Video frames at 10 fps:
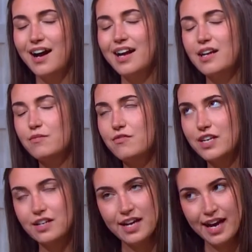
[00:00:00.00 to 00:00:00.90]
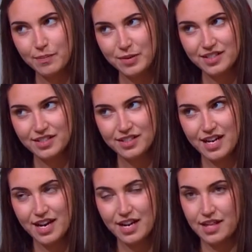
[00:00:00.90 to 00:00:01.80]
I am very happy to
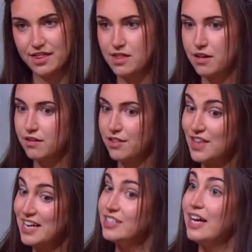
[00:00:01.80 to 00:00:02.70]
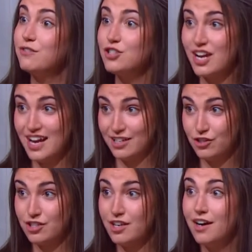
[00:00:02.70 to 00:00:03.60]
say that things have
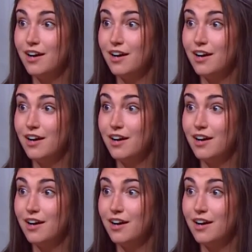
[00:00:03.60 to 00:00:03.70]
changed